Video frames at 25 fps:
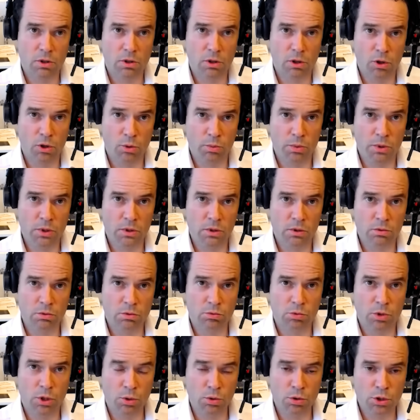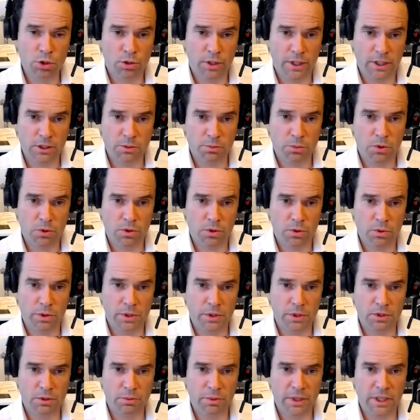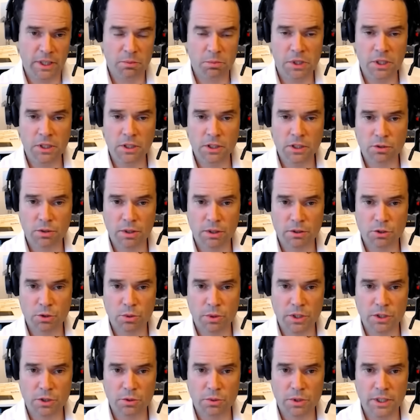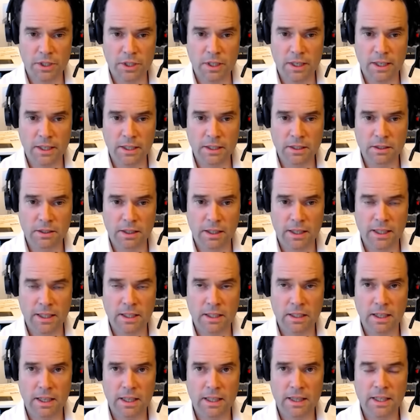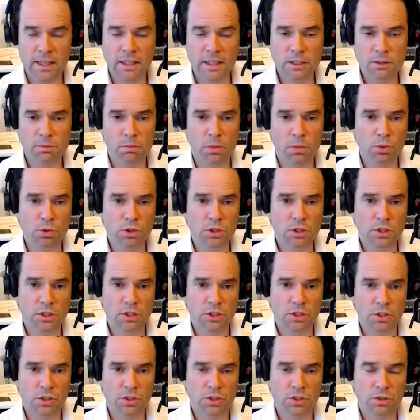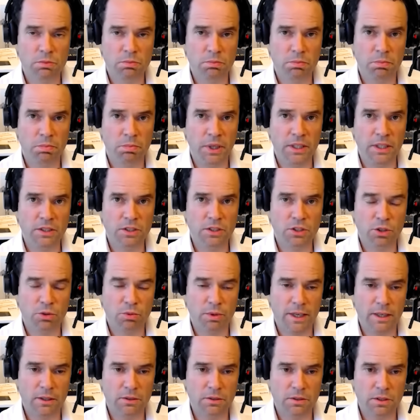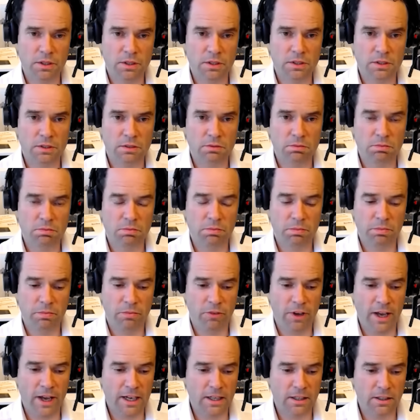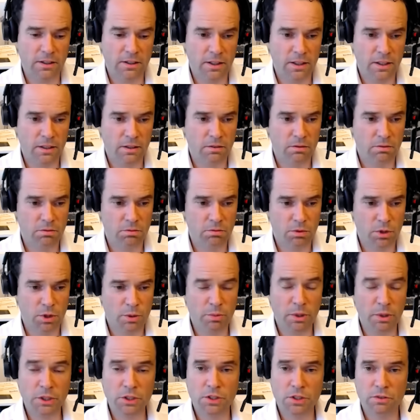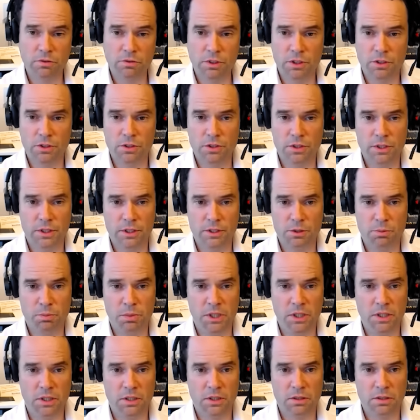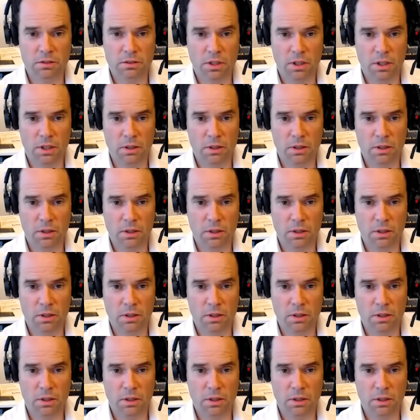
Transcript: global road transport oil demand peaks around 2029, and that's mostly just based around this fact that combustion vehicle sales peaked